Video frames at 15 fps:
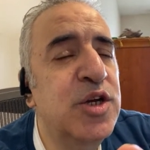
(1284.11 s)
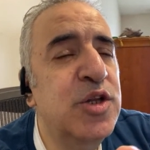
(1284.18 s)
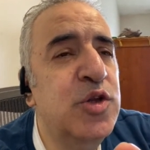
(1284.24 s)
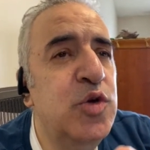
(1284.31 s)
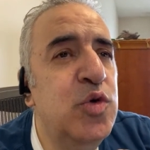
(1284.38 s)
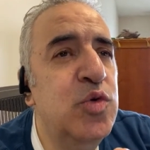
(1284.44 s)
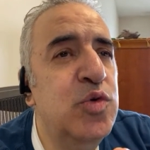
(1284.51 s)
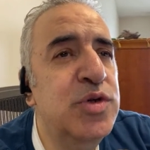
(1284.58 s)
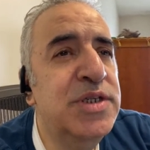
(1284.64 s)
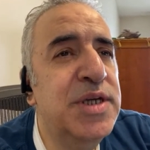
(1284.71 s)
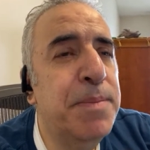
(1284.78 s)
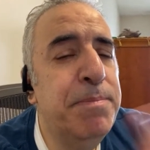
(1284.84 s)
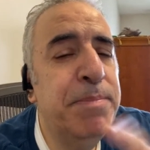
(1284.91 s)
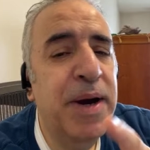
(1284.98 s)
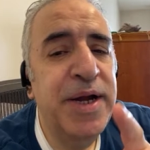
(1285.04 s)
to use
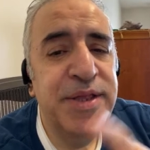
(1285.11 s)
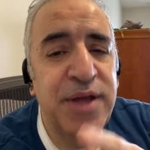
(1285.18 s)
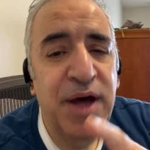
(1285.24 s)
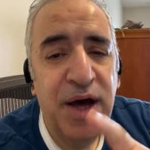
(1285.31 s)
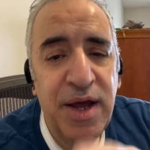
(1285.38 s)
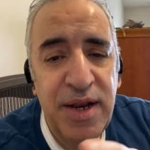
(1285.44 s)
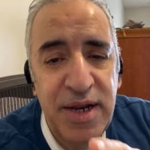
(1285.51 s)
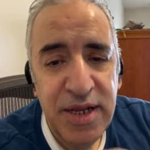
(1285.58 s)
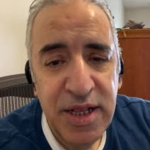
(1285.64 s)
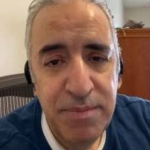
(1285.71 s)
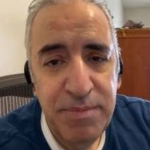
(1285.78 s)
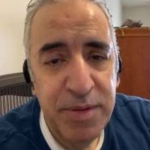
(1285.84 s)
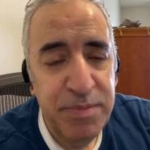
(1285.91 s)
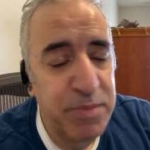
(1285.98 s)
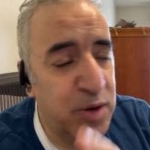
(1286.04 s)
the Python a little
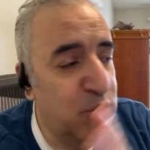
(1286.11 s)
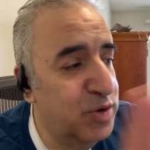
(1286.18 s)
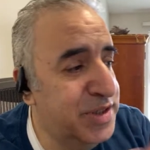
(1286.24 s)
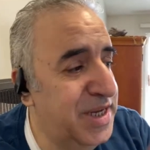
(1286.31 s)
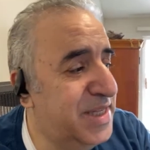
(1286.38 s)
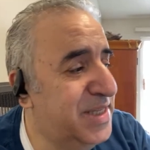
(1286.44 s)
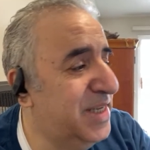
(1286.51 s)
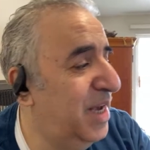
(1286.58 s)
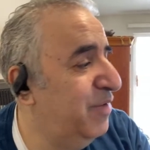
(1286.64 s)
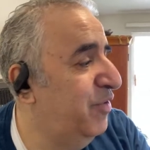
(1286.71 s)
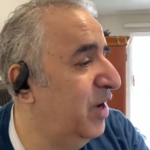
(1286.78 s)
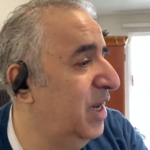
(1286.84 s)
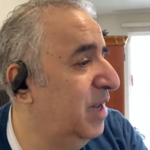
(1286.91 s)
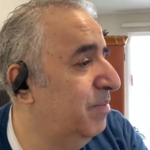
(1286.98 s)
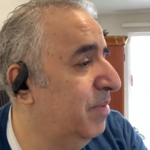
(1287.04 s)
bit because it's
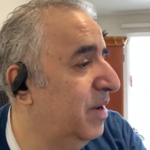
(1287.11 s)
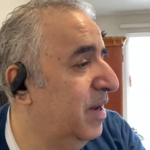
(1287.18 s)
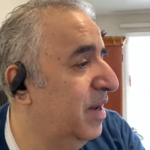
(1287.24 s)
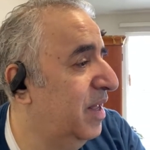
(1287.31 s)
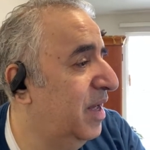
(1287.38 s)
available,